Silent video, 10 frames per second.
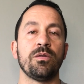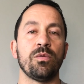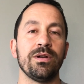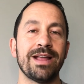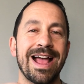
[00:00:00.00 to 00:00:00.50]

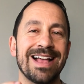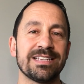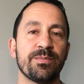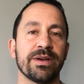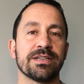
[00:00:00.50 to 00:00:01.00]
What
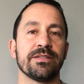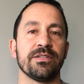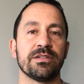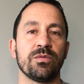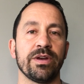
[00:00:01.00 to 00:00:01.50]
aspects of
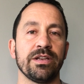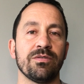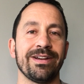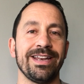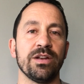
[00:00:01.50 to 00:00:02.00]
the swing
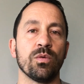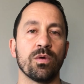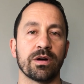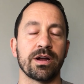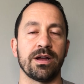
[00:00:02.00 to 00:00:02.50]
do I need to
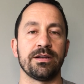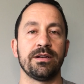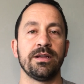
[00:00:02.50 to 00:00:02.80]
work on?